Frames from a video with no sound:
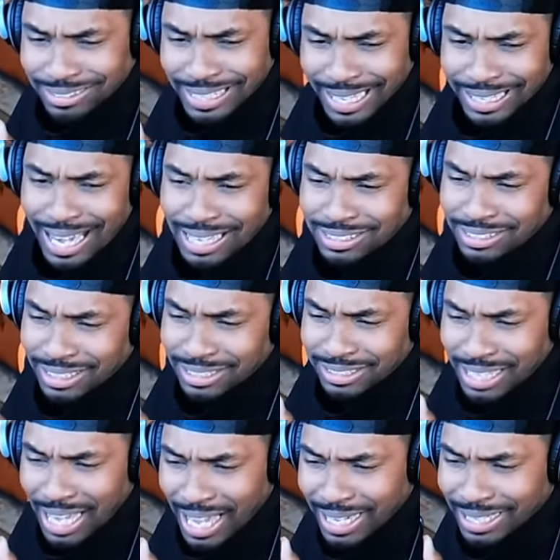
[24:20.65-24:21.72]
Nigga, that shit is
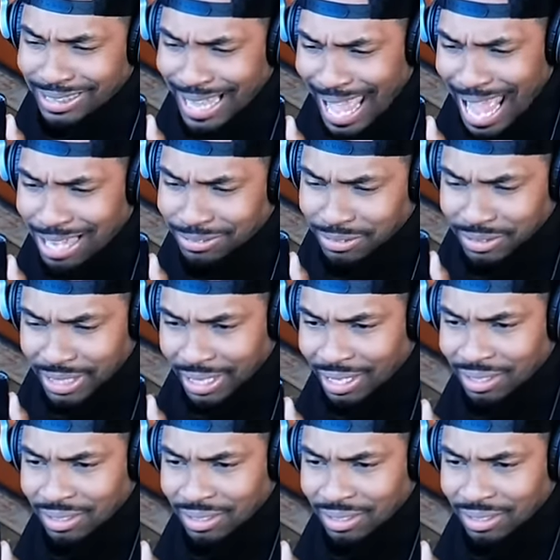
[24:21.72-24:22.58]
a hundred thousand, nigga.